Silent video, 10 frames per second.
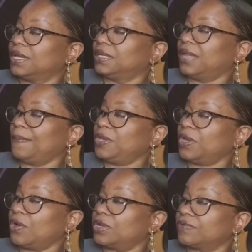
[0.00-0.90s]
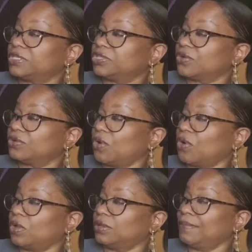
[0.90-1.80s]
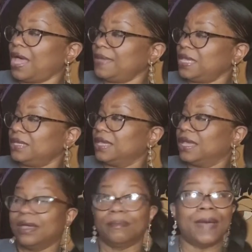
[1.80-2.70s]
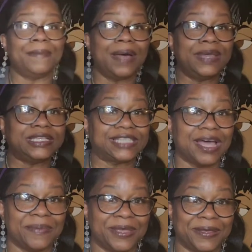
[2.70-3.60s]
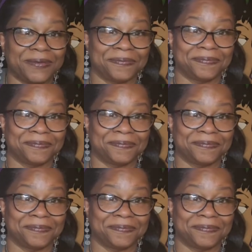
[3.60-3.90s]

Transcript: Lumpy heard a return call. Mummy! My mummy's coming!